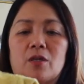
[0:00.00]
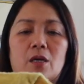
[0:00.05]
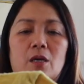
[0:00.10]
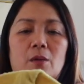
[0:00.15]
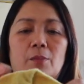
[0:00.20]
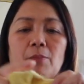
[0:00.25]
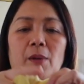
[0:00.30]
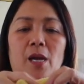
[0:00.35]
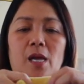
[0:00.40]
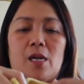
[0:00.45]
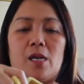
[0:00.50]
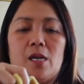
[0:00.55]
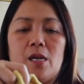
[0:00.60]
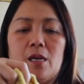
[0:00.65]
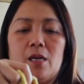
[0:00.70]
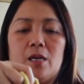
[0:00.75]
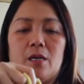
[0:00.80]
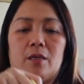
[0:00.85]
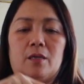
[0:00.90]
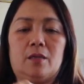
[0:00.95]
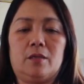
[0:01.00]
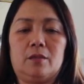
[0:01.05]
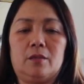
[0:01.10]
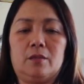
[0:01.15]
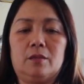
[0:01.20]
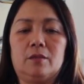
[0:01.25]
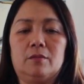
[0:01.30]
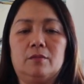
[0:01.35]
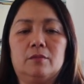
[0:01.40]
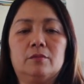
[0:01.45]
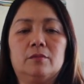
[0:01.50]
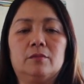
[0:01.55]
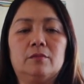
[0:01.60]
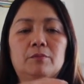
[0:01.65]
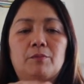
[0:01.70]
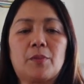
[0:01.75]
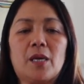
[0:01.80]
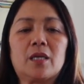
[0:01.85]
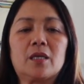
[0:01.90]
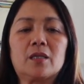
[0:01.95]
kakapal.
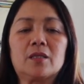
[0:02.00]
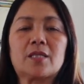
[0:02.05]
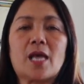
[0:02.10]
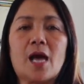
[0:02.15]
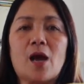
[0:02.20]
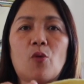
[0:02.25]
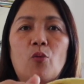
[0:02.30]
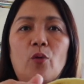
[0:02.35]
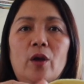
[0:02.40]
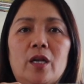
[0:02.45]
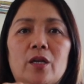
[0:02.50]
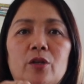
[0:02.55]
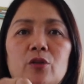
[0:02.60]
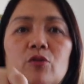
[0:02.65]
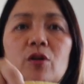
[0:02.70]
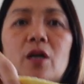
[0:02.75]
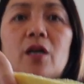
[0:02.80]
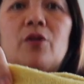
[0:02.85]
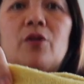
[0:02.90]
Hmm? Parang towel yung